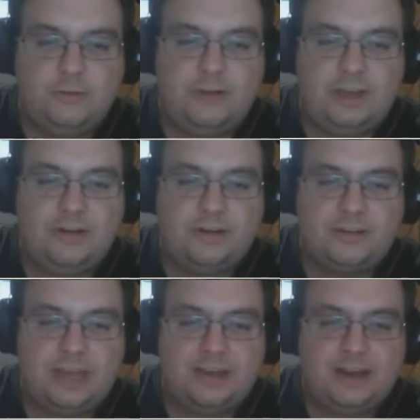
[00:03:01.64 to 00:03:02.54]

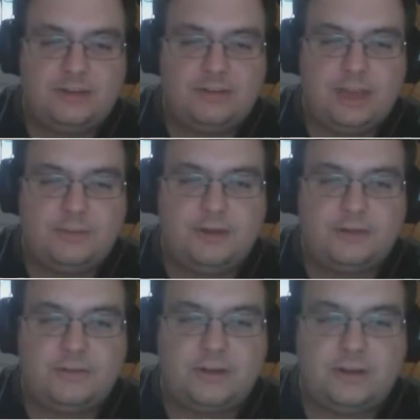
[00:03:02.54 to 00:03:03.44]
usually not that hard to
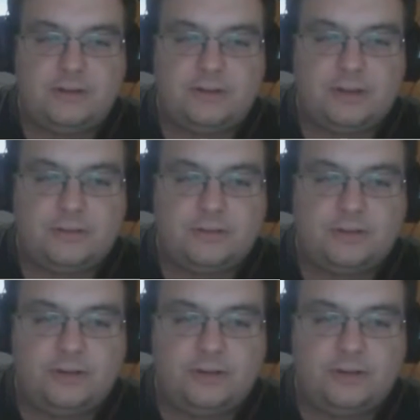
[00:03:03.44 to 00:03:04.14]
get because of a glitch called